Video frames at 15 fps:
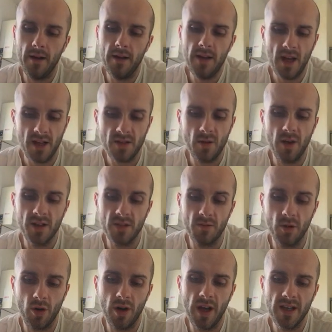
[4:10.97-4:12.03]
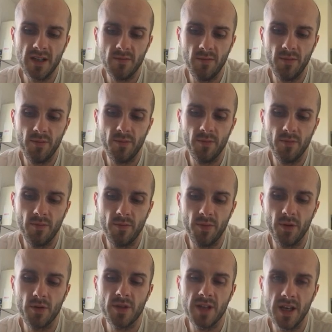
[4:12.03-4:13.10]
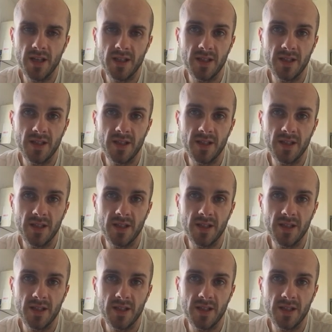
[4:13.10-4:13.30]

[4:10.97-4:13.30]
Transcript: yeah, it's quite a demoralising process.